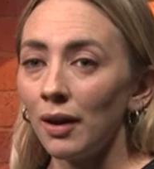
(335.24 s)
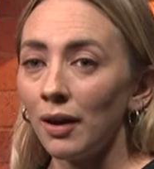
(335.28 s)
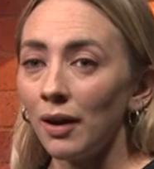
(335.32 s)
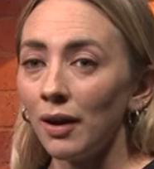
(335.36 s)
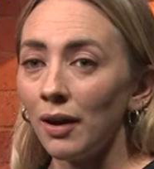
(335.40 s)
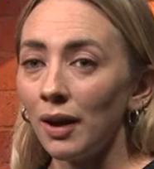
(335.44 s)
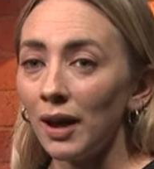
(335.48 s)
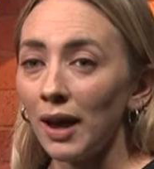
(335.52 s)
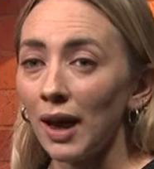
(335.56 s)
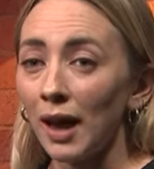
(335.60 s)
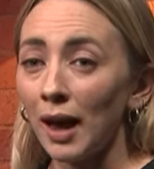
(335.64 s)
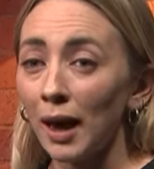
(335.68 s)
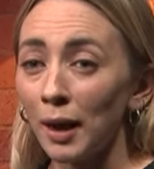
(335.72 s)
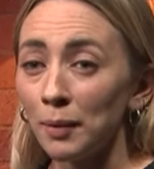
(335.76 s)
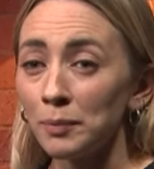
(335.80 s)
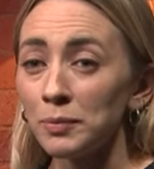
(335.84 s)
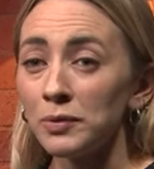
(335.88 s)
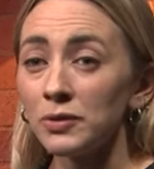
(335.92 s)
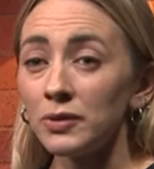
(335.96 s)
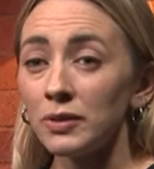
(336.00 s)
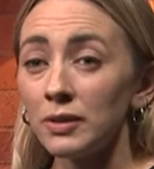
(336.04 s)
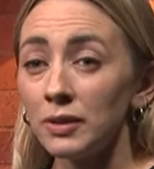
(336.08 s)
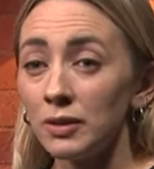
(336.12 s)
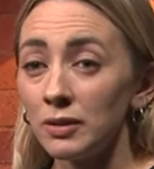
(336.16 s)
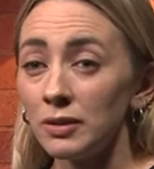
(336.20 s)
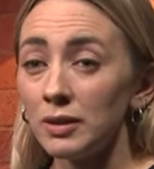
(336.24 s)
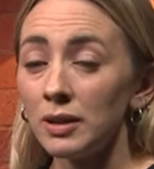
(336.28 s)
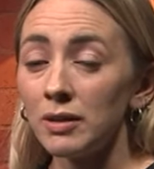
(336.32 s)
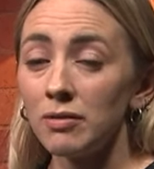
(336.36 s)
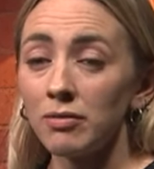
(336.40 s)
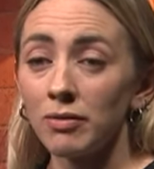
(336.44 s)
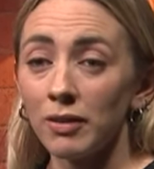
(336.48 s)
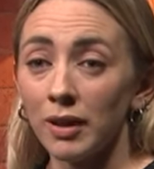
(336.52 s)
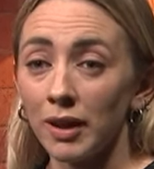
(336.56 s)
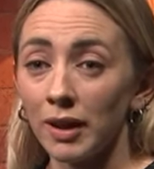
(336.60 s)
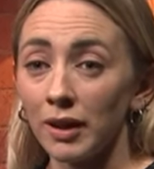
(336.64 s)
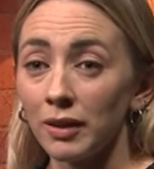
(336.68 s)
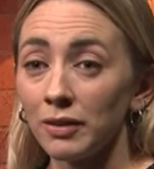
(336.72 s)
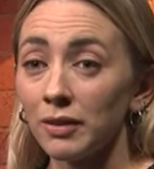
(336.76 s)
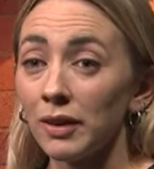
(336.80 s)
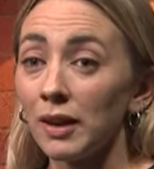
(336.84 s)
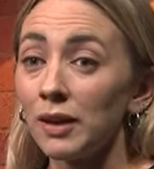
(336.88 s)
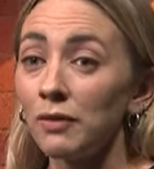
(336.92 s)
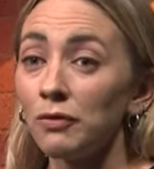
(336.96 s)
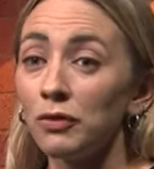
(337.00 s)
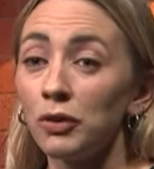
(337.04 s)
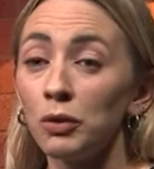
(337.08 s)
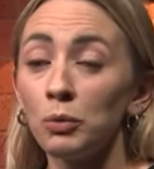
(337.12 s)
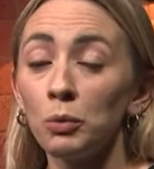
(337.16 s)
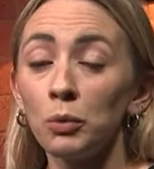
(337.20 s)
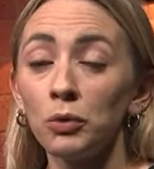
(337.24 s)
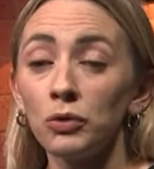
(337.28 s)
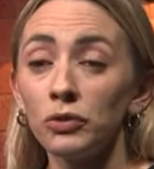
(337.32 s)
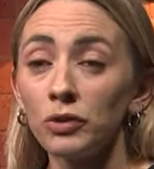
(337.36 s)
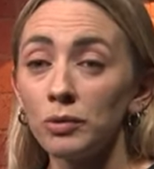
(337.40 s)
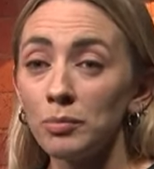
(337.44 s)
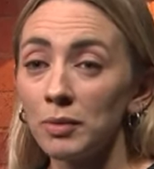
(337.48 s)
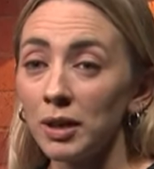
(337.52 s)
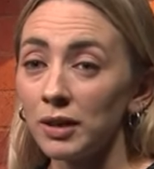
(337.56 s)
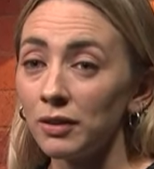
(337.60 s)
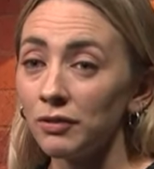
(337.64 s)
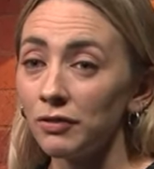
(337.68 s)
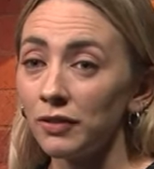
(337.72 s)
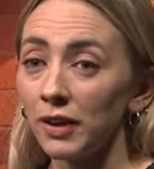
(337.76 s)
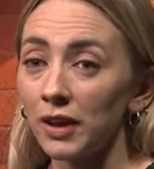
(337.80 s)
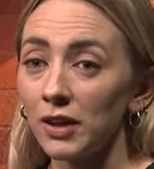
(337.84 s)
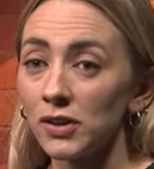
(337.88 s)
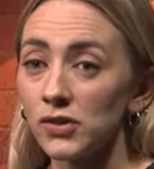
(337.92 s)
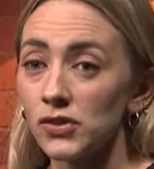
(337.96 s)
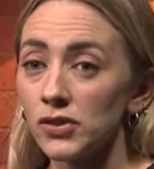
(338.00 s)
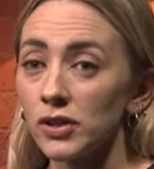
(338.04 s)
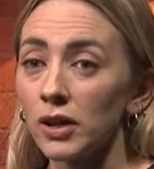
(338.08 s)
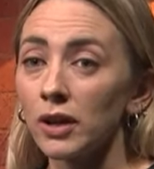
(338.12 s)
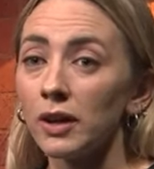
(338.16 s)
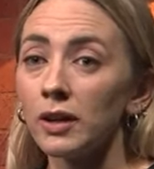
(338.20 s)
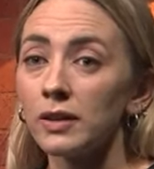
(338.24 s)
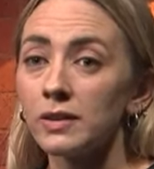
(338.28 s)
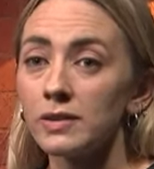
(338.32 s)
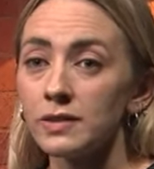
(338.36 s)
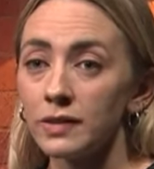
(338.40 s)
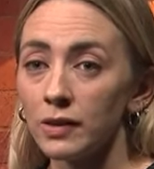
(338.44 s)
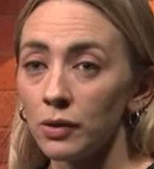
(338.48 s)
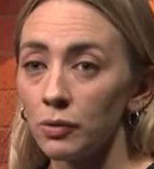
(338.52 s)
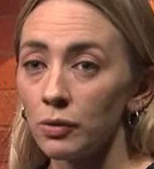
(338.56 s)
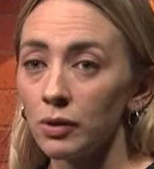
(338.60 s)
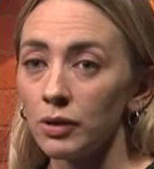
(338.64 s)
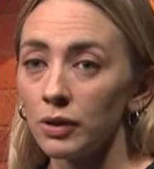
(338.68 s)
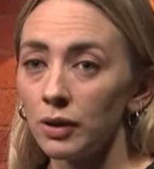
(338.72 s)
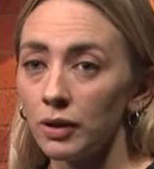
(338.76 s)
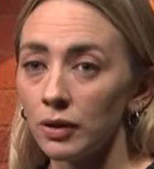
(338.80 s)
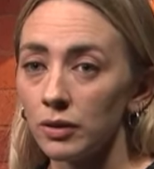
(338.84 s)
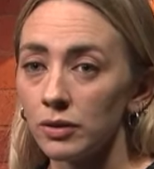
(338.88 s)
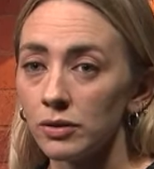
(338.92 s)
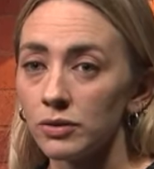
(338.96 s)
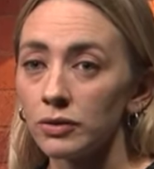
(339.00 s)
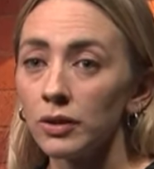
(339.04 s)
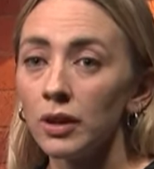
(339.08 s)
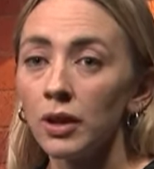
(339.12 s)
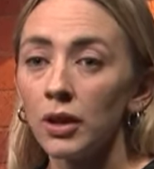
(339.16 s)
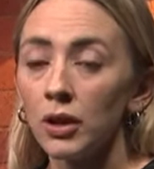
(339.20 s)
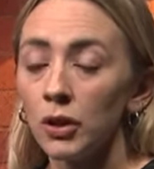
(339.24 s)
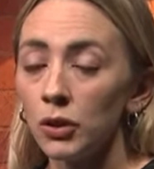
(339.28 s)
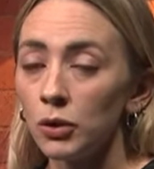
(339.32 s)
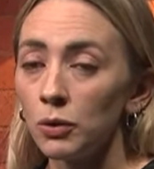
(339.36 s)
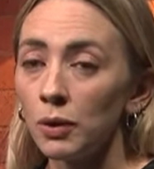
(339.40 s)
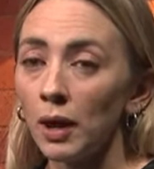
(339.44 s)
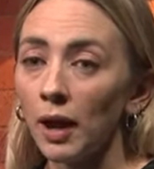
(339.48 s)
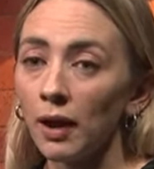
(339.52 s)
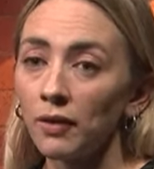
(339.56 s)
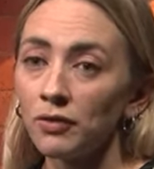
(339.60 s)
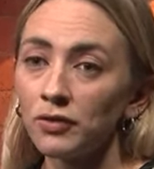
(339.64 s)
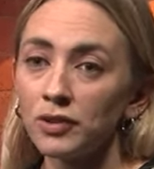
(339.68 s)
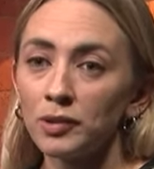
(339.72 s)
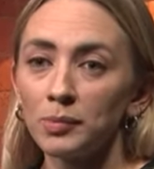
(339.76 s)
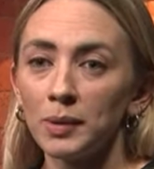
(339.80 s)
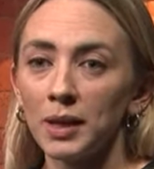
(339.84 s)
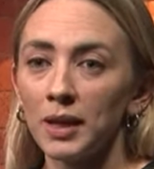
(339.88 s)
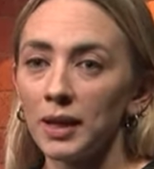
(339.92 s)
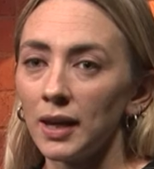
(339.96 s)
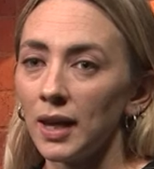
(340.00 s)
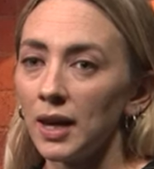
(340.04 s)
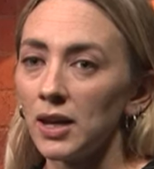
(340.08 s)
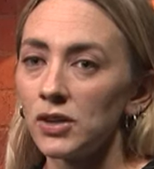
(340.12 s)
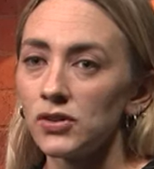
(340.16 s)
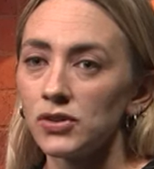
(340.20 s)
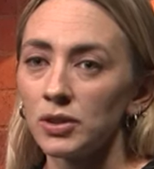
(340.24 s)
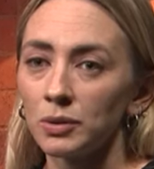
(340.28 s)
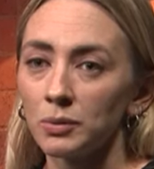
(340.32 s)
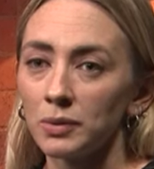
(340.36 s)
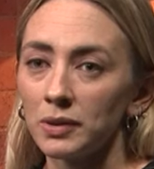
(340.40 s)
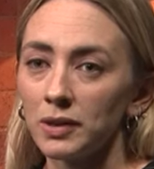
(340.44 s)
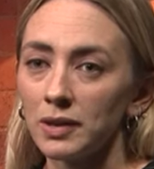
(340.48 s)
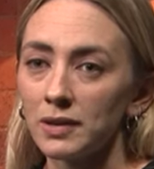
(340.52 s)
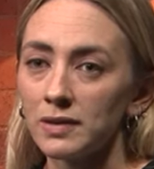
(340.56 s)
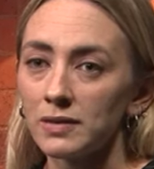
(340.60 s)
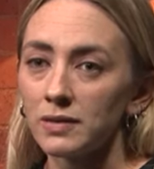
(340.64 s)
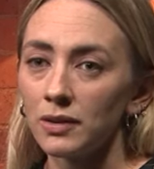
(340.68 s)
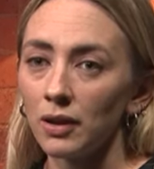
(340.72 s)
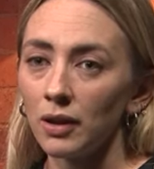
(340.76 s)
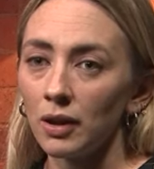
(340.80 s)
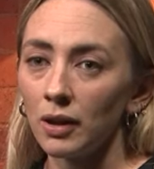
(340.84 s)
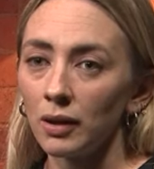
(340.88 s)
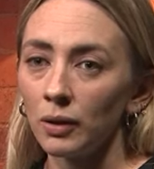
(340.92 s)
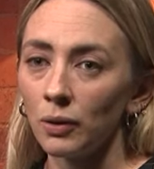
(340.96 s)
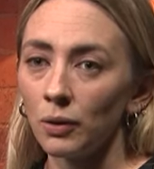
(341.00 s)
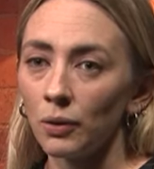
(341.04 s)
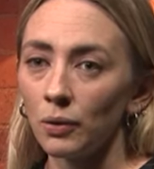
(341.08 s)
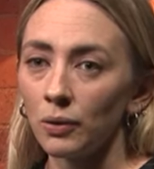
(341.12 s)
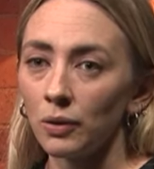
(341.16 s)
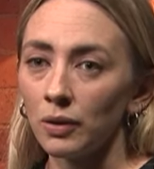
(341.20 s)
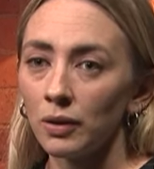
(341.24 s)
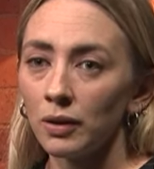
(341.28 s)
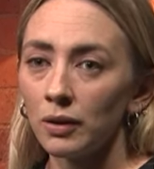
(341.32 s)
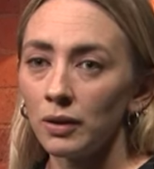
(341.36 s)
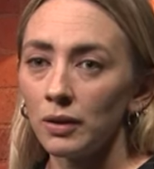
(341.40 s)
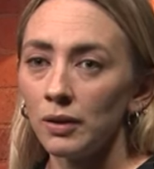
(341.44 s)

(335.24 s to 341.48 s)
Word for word: I absolutely think that if you want to manufacture and sell clothes, you have to be engaging with this dialogue.